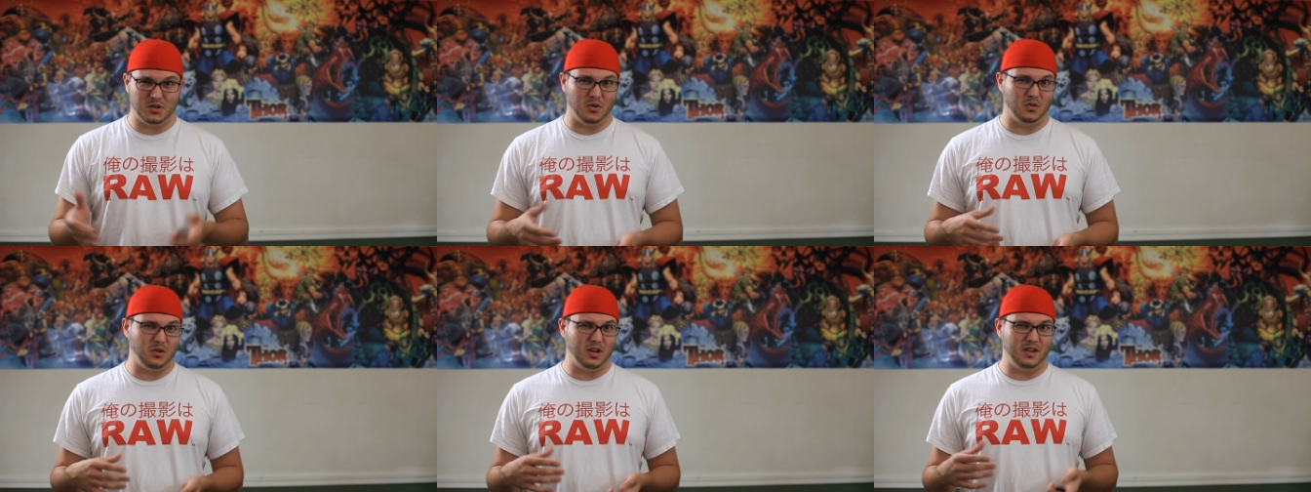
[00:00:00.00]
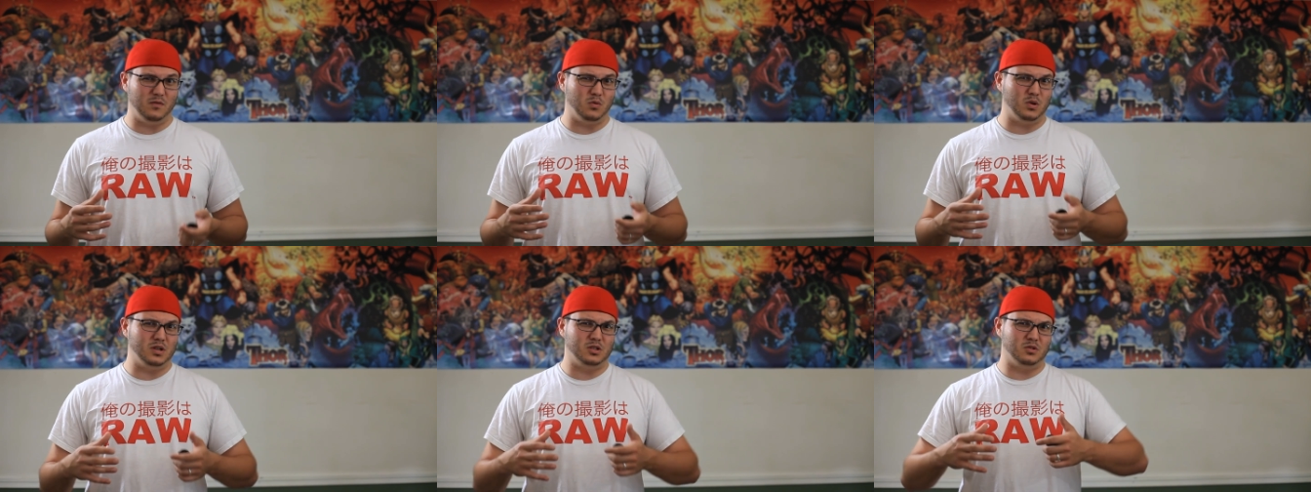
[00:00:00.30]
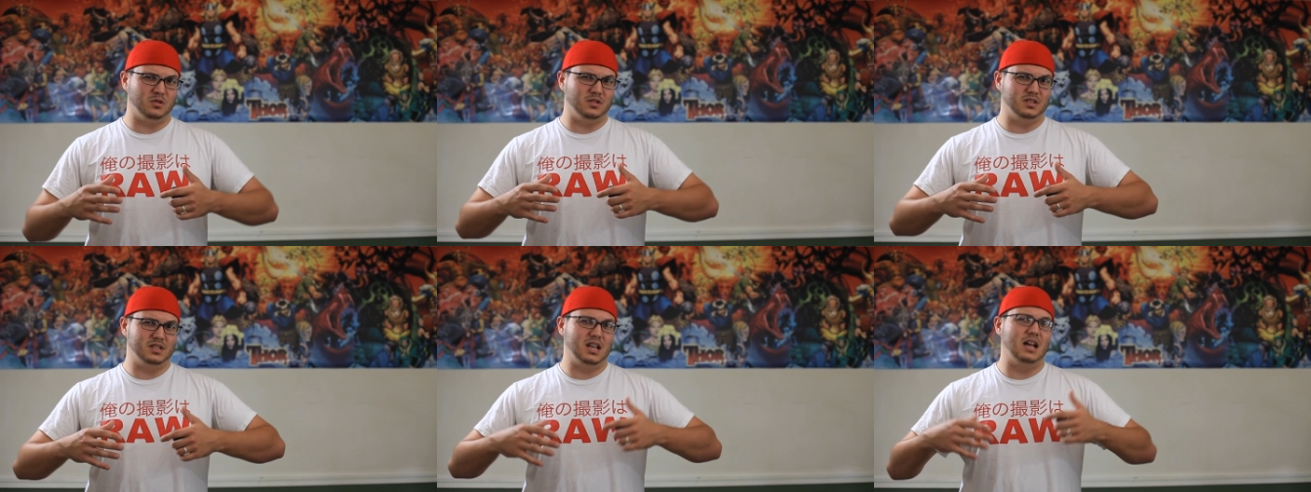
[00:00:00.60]
30 of which
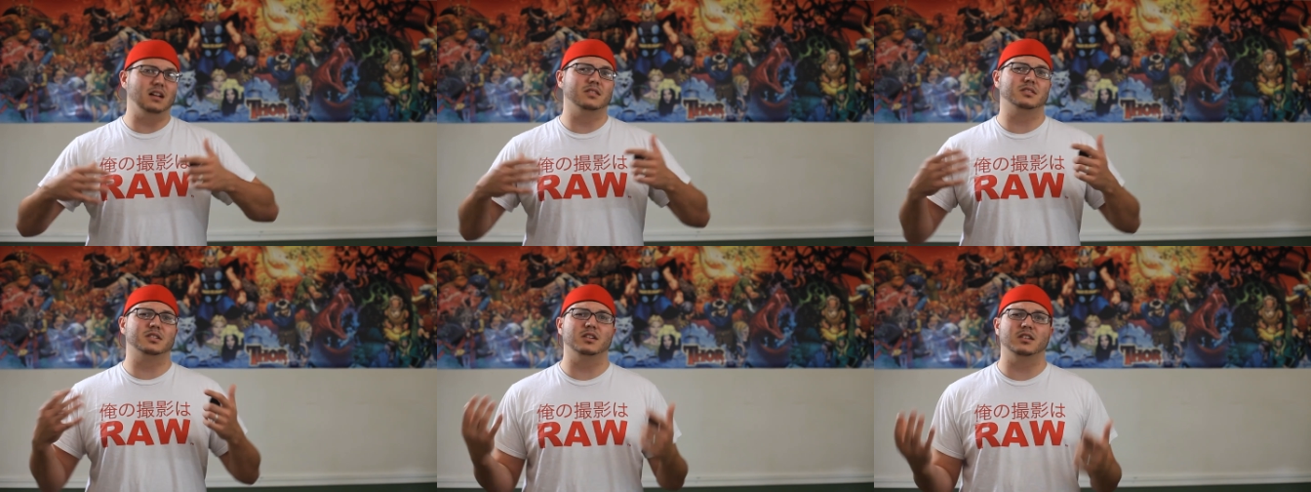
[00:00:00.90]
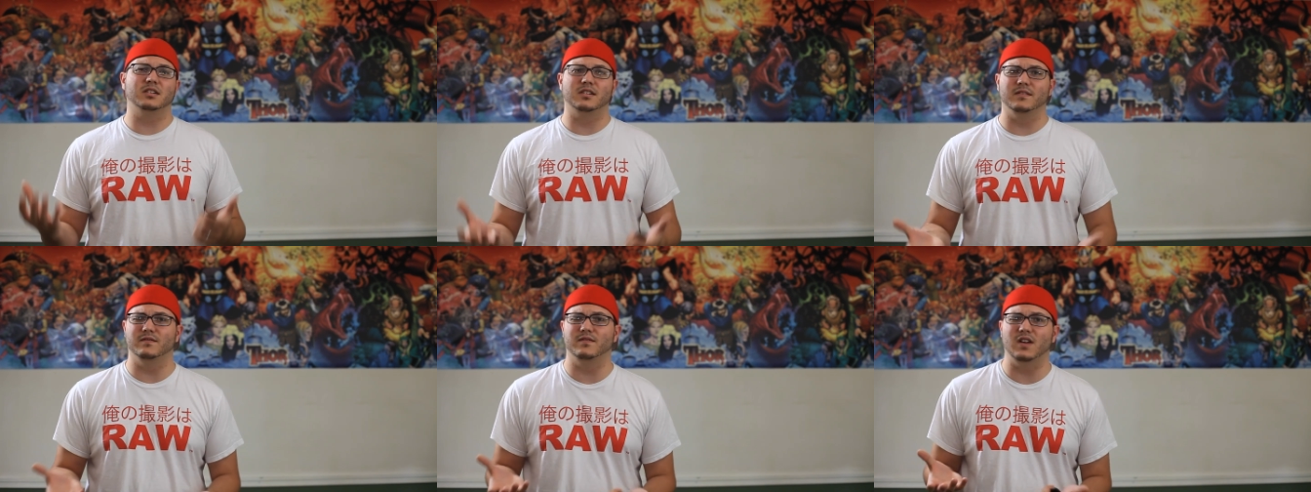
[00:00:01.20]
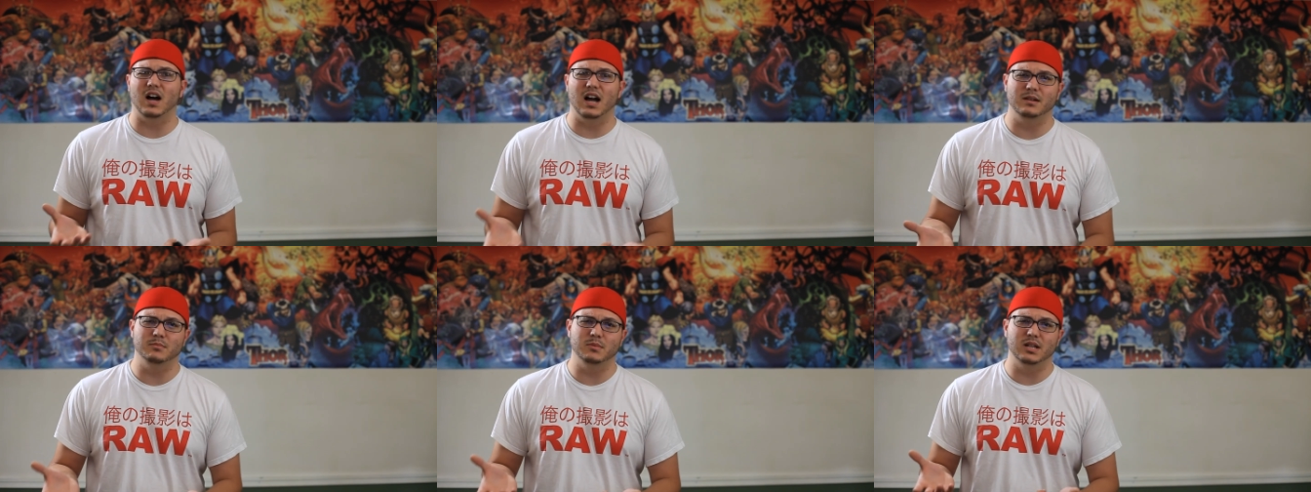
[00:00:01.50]
are in solitary
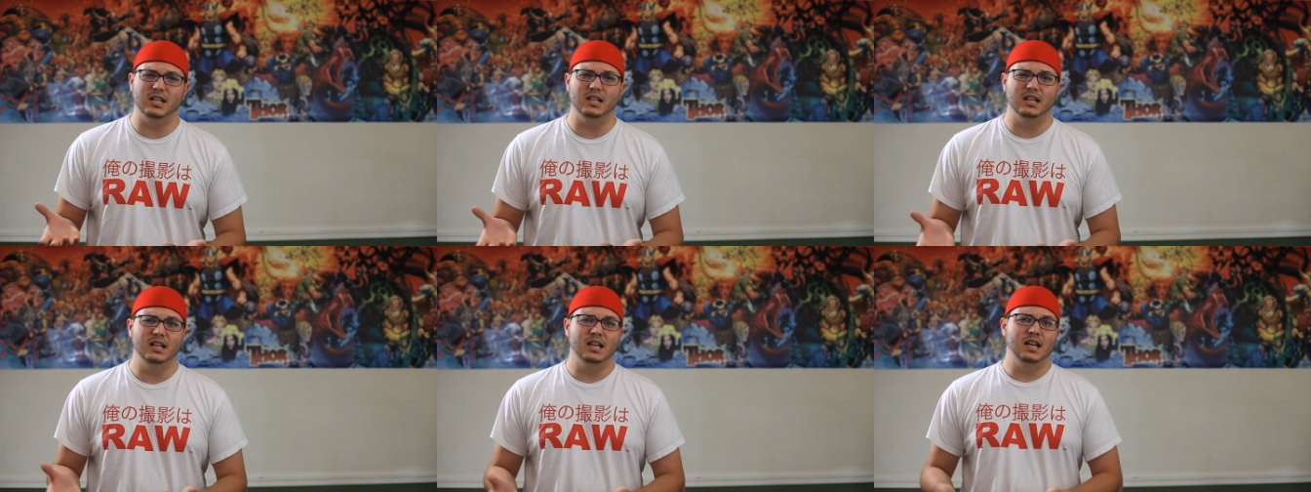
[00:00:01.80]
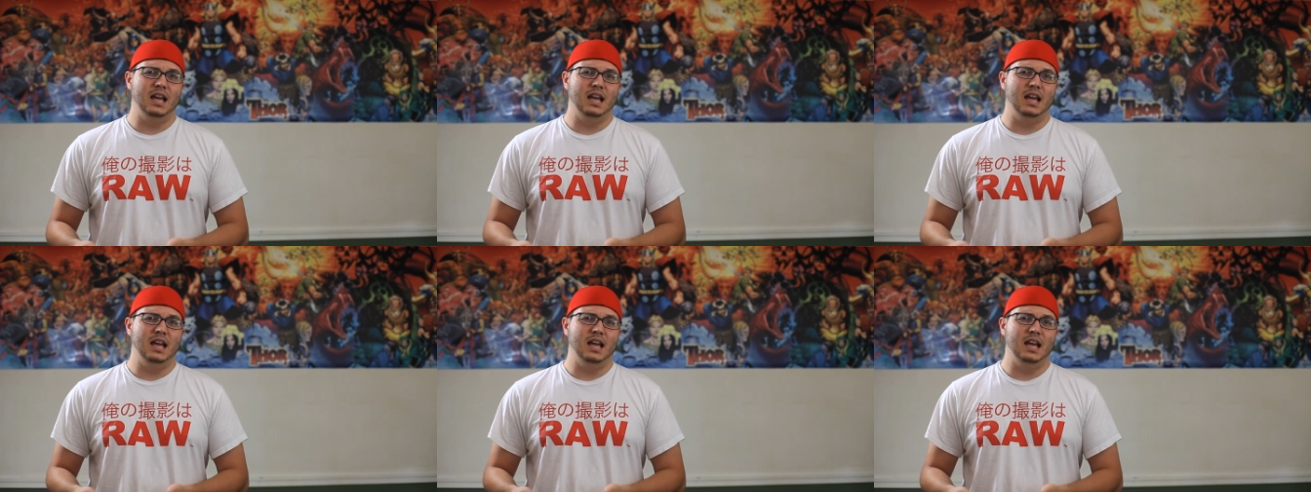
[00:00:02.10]
confinement.